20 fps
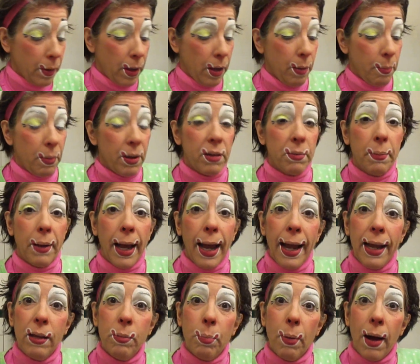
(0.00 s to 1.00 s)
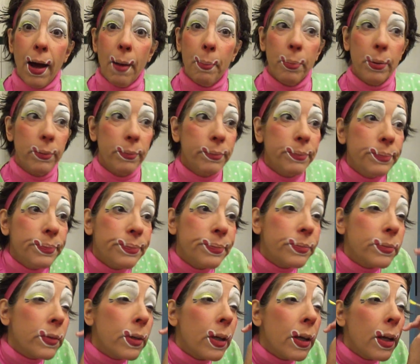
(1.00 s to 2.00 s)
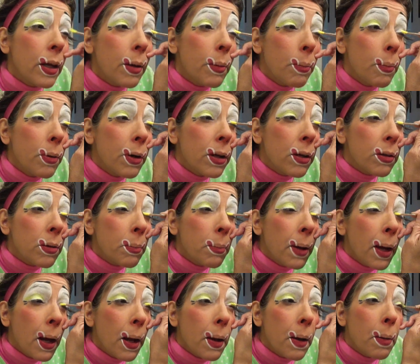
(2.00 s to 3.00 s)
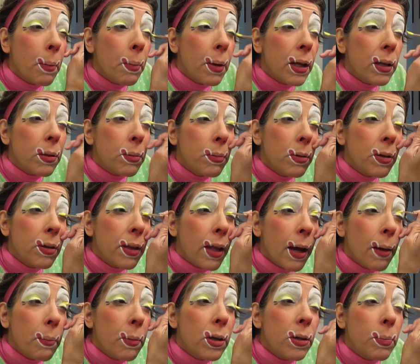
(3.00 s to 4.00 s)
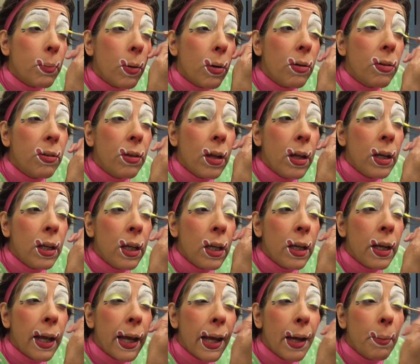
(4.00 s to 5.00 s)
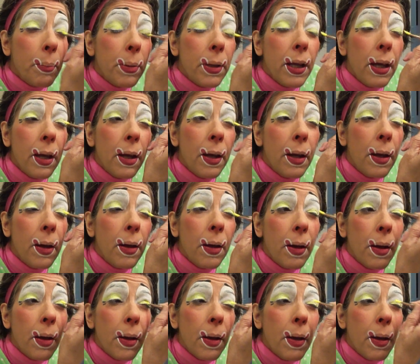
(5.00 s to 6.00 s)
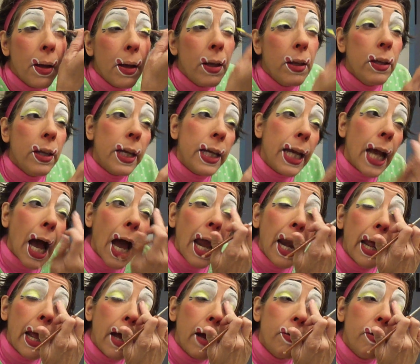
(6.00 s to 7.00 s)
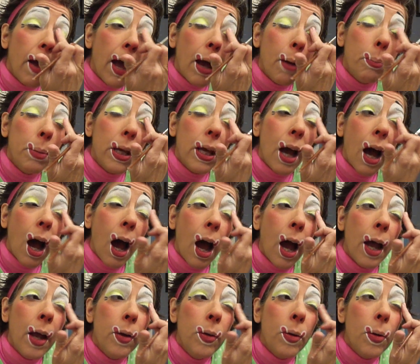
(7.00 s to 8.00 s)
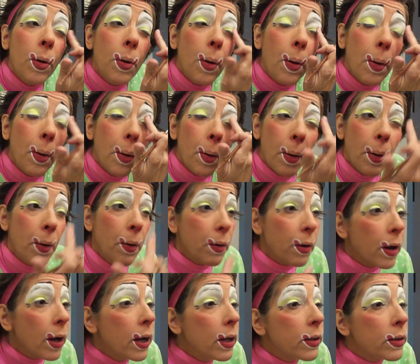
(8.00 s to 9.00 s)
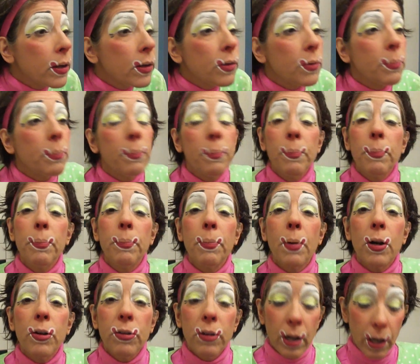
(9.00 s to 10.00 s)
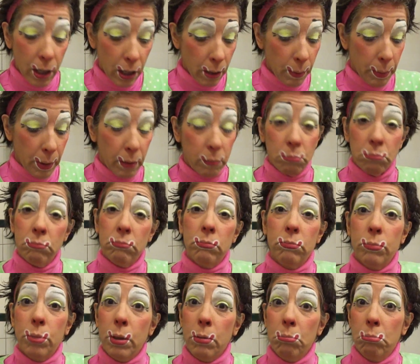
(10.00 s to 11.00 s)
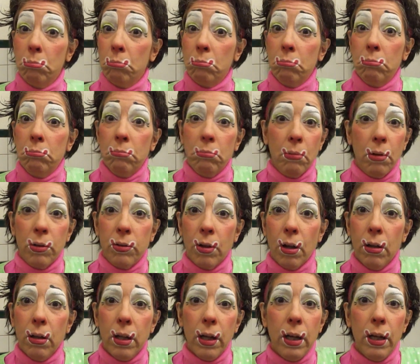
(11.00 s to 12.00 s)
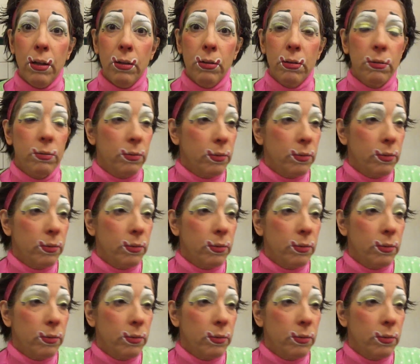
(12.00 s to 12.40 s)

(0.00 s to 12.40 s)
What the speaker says: It makes my eyes pop. It brings them out and makes them just that much more sunny and happy. You gotta have happy eyes. Okay, nice. Punch it in a little bit. See? That's all it is.